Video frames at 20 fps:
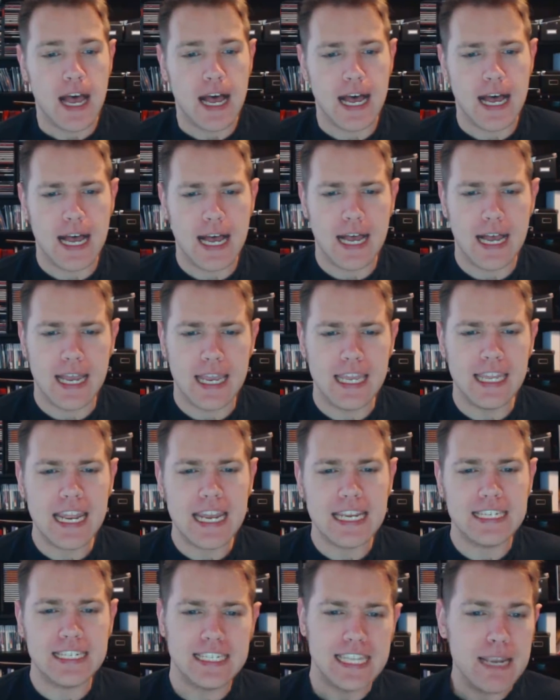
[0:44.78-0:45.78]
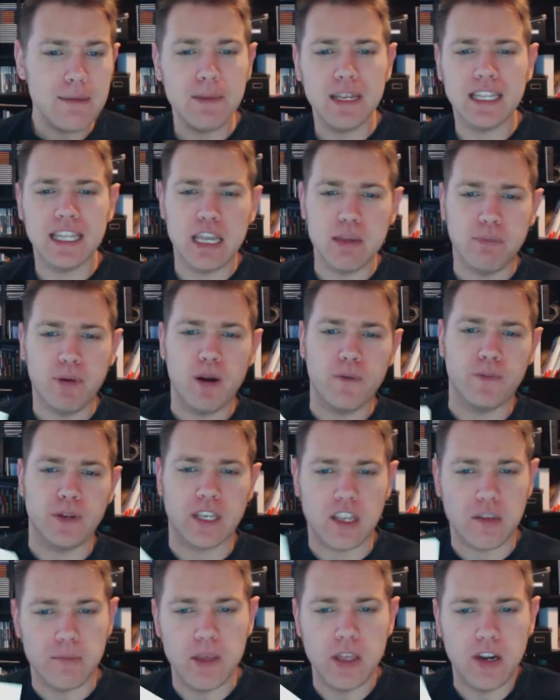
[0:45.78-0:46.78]
In a seemingly
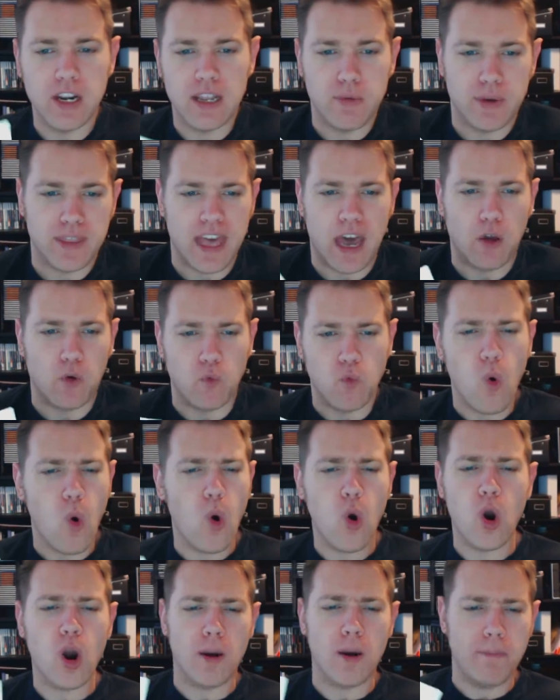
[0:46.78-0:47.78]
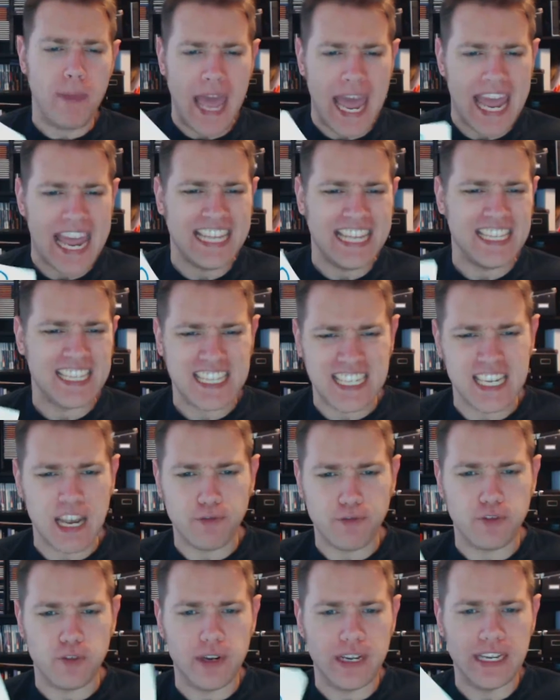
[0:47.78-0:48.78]
perfect community without war, pain,
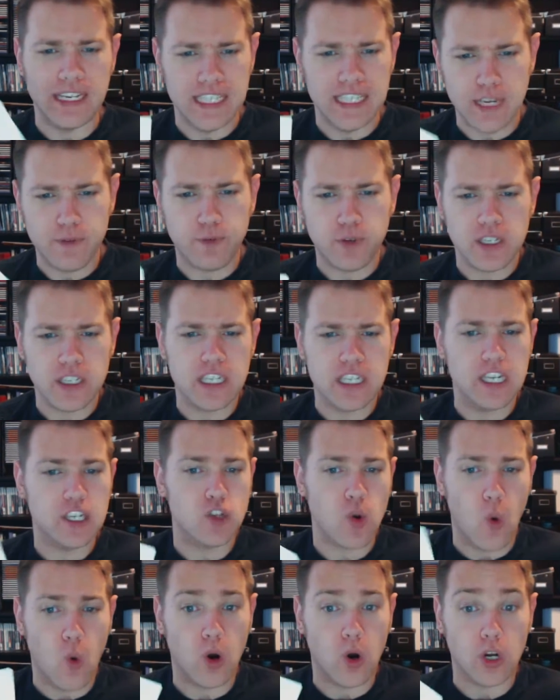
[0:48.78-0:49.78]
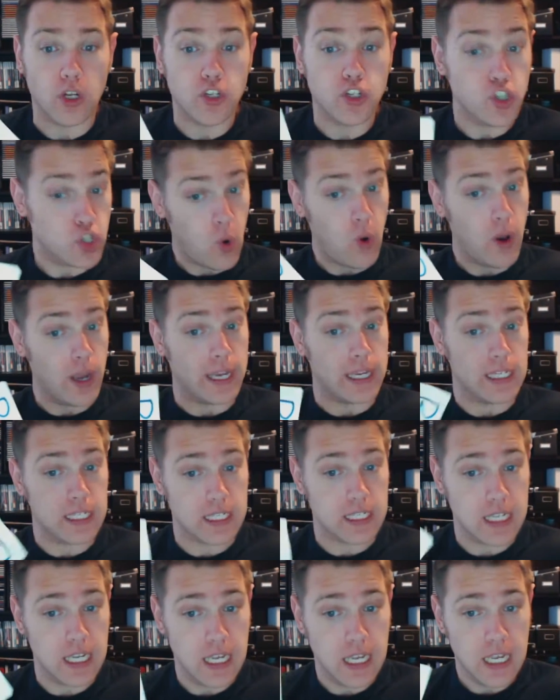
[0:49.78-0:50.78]
suffering, differences, or
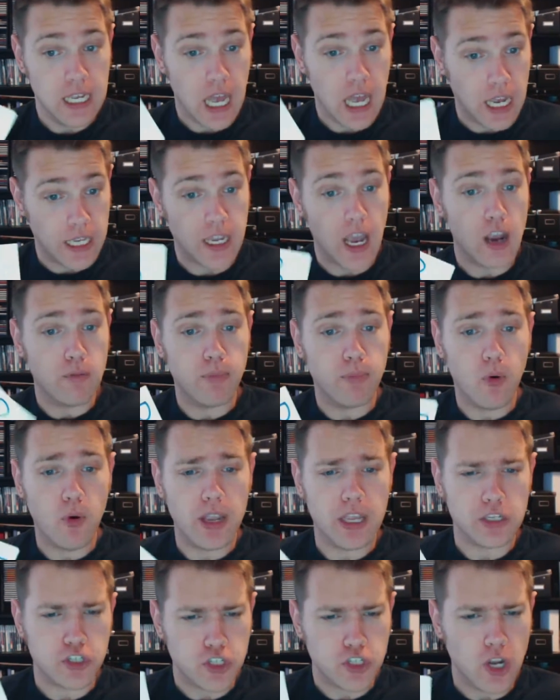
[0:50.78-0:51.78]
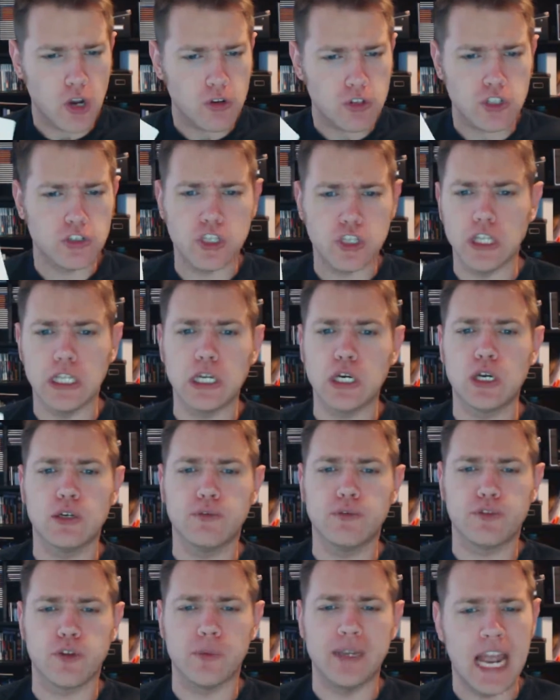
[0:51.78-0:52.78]
choice, a young boy is chosen to
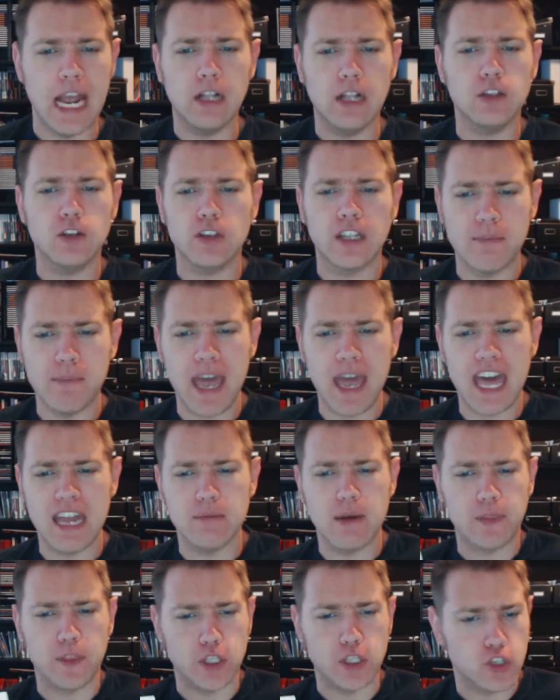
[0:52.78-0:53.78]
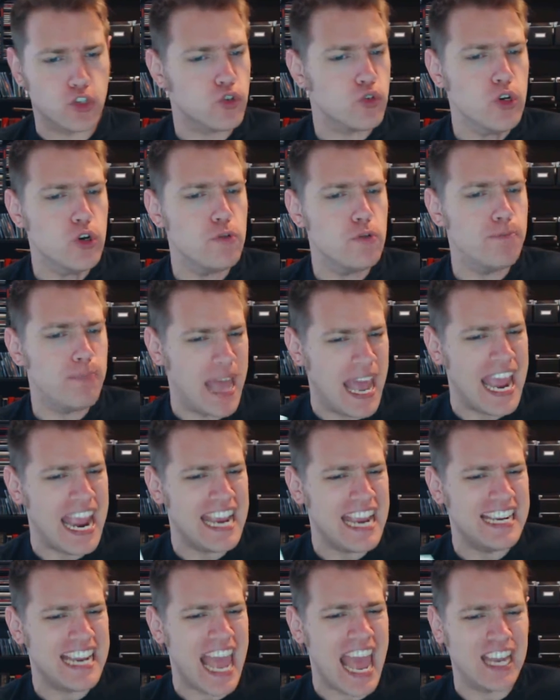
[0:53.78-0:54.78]
learn from an elderly man about the true
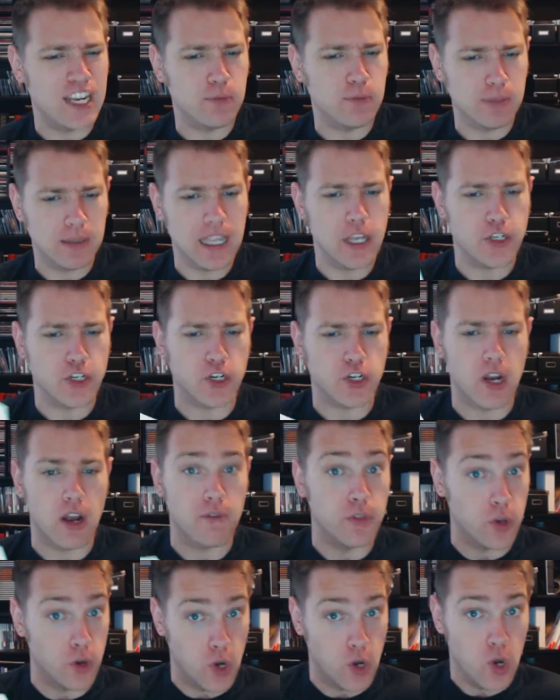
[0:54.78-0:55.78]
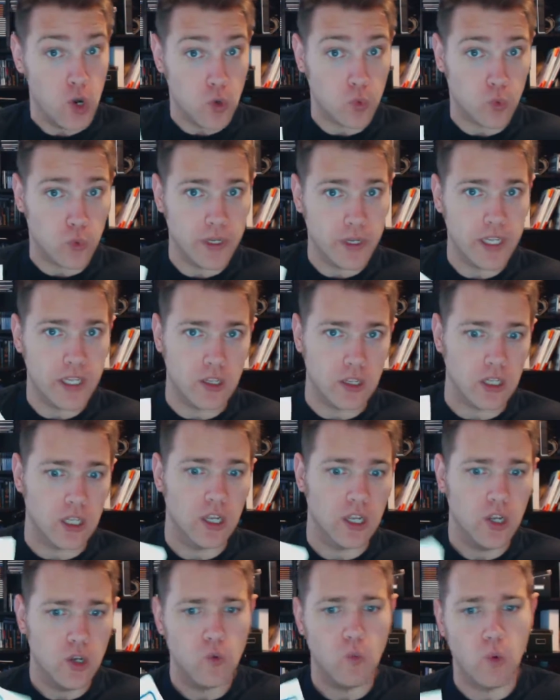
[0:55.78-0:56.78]
pain and pleasure of the
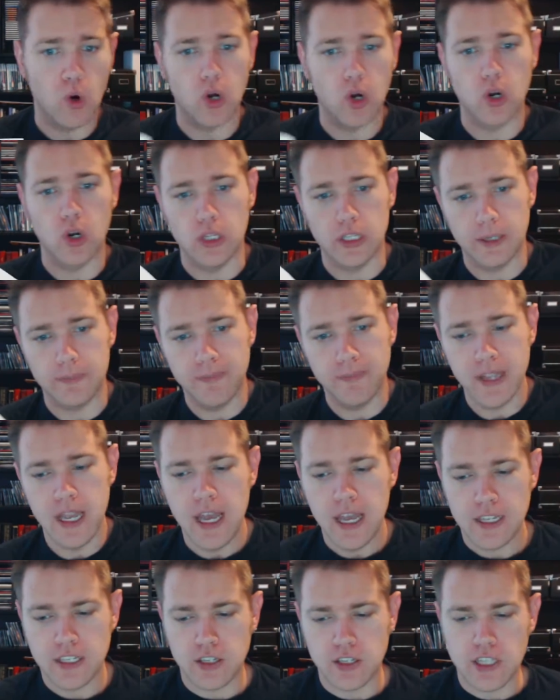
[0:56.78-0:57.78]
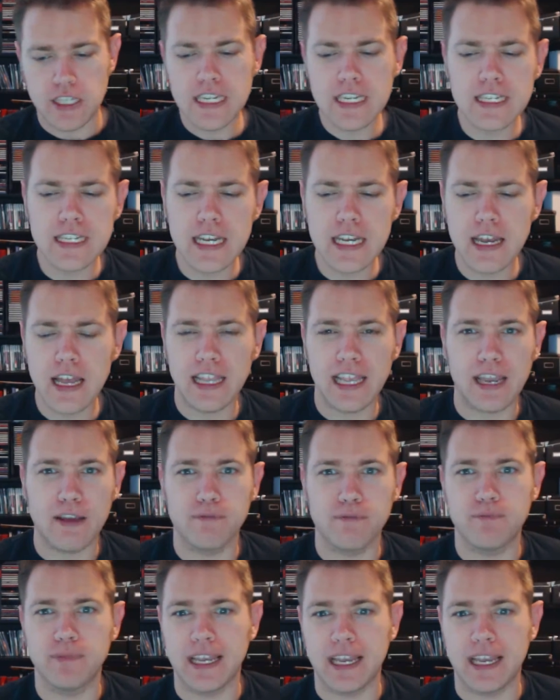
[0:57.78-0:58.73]
real world. So this is it's